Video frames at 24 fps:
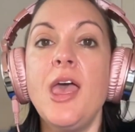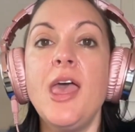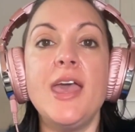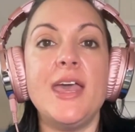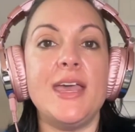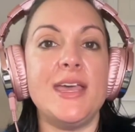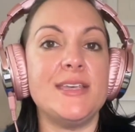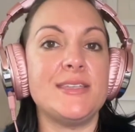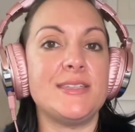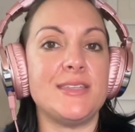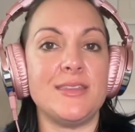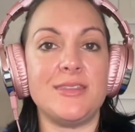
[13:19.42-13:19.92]

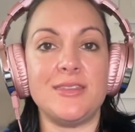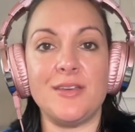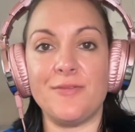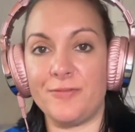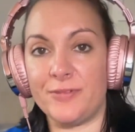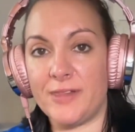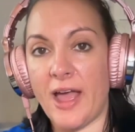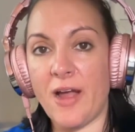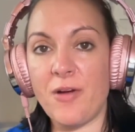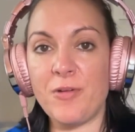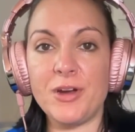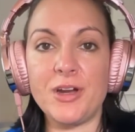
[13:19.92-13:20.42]
Is it the
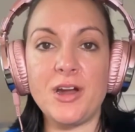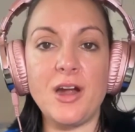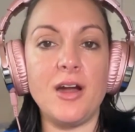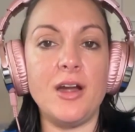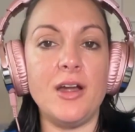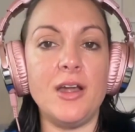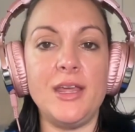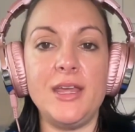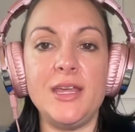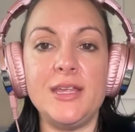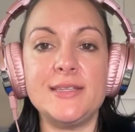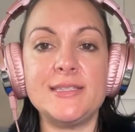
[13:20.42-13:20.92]
flower
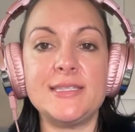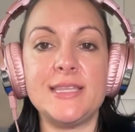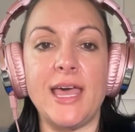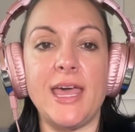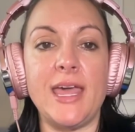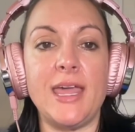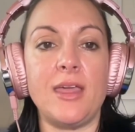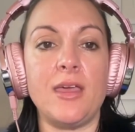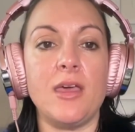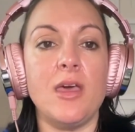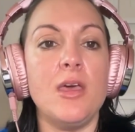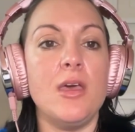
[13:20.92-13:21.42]
gardens?
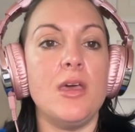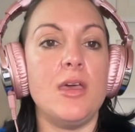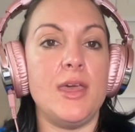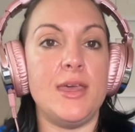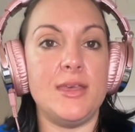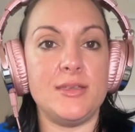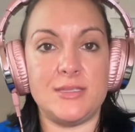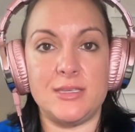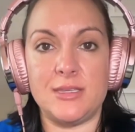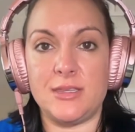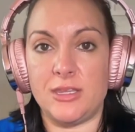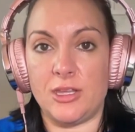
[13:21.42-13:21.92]
Like,
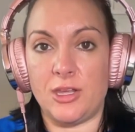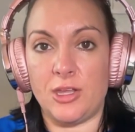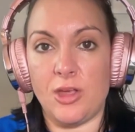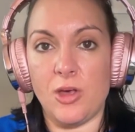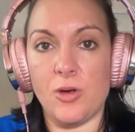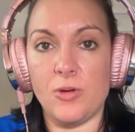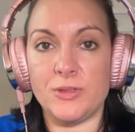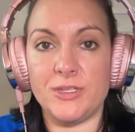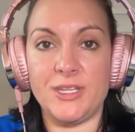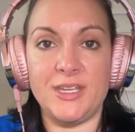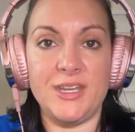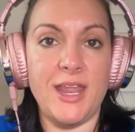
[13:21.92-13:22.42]
is it the
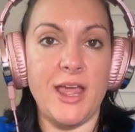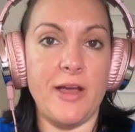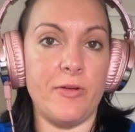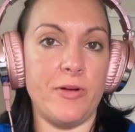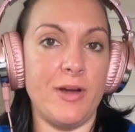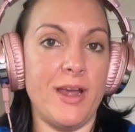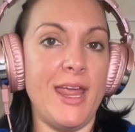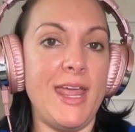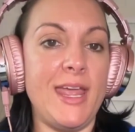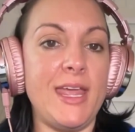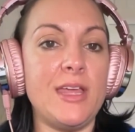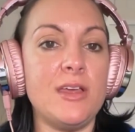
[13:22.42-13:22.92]
golden
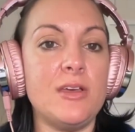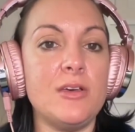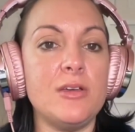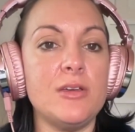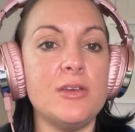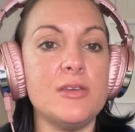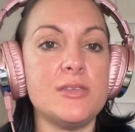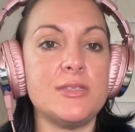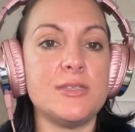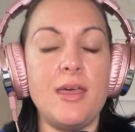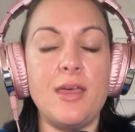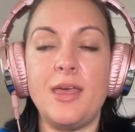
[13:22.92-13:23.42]
hour
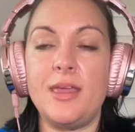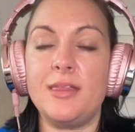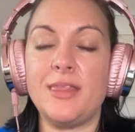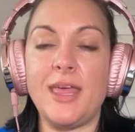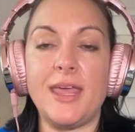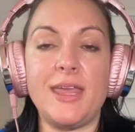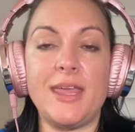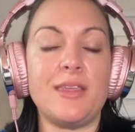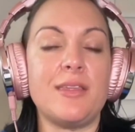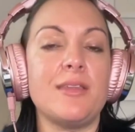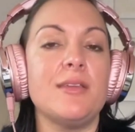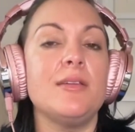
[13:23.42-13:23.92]
angles?
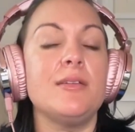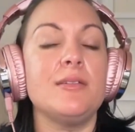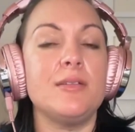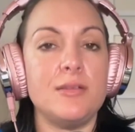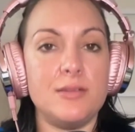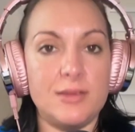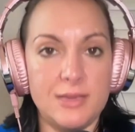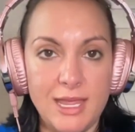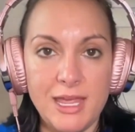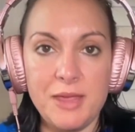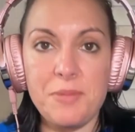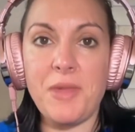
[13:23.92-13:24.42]
Like,
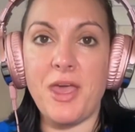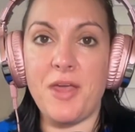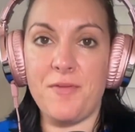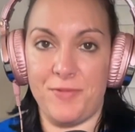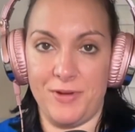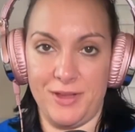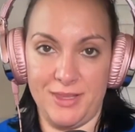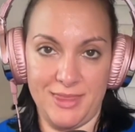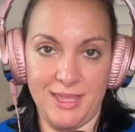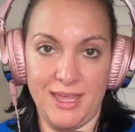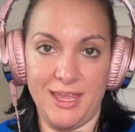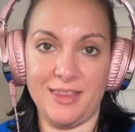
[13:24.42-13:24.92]
name
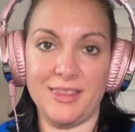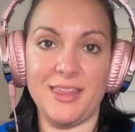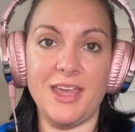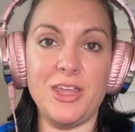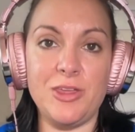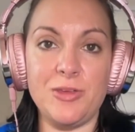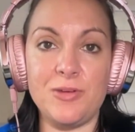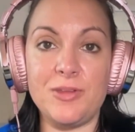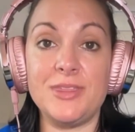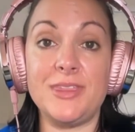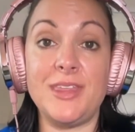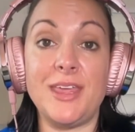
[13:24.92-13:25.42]
everything that
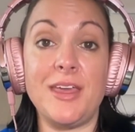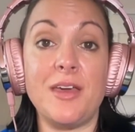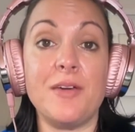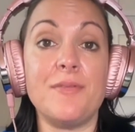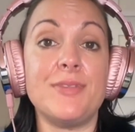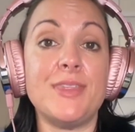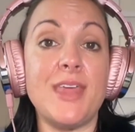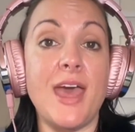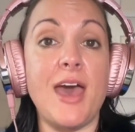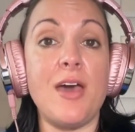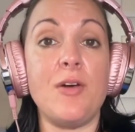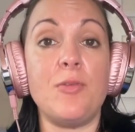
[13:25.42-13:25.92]
you can think of
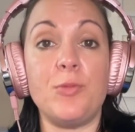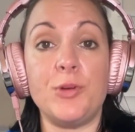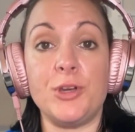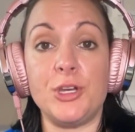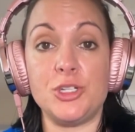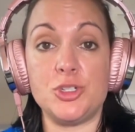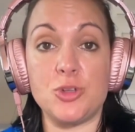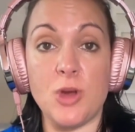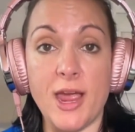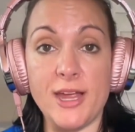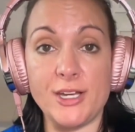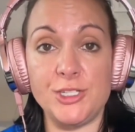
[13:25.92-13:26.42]
that would
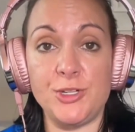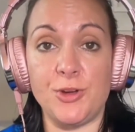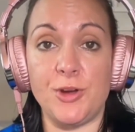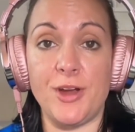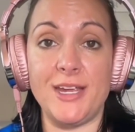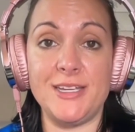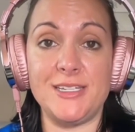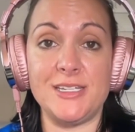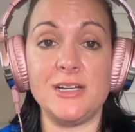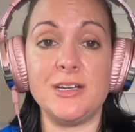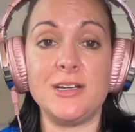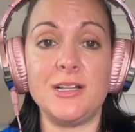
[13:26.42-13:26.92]
attract your
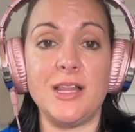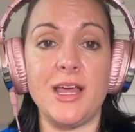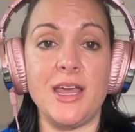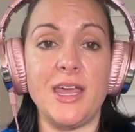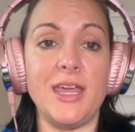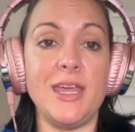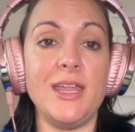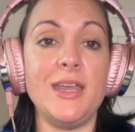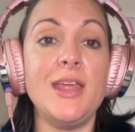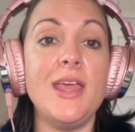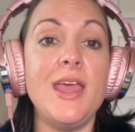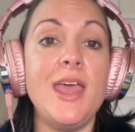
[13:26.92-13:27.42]
ideal
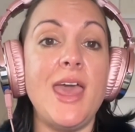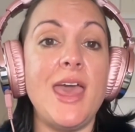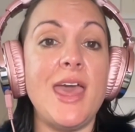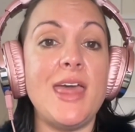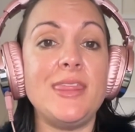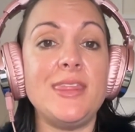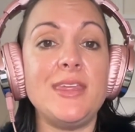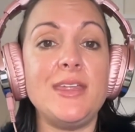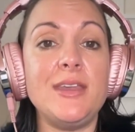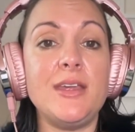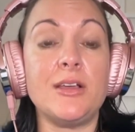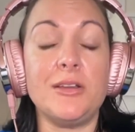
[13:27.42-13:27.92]
client, and
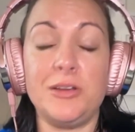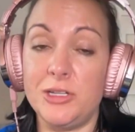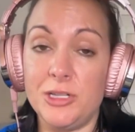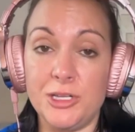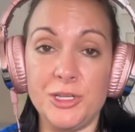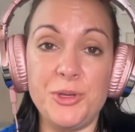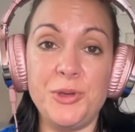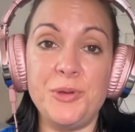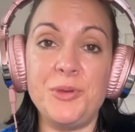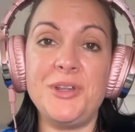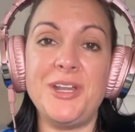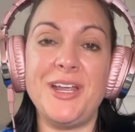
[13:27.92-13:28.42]
then
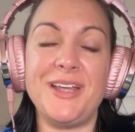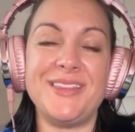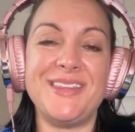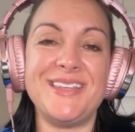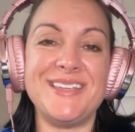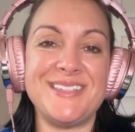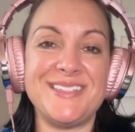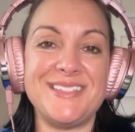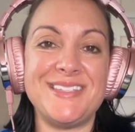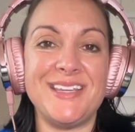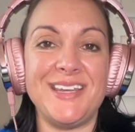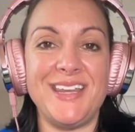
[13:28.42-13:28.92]
include the
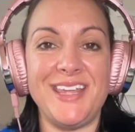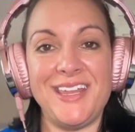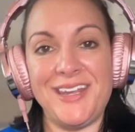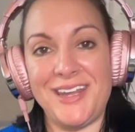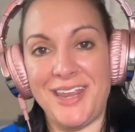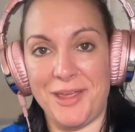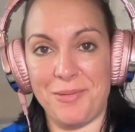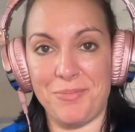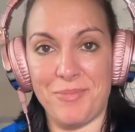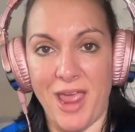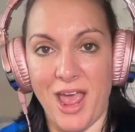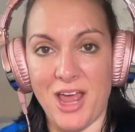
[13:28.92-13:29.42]
city
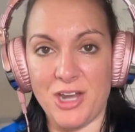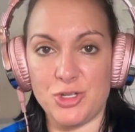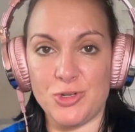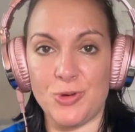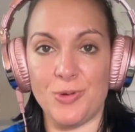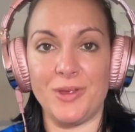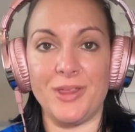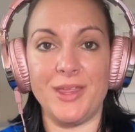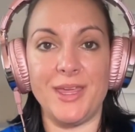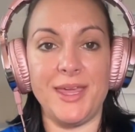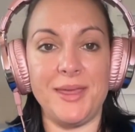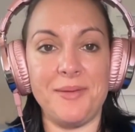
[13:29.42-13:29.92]
name
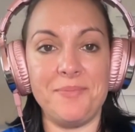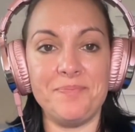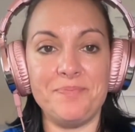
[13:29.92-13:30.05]
naturally.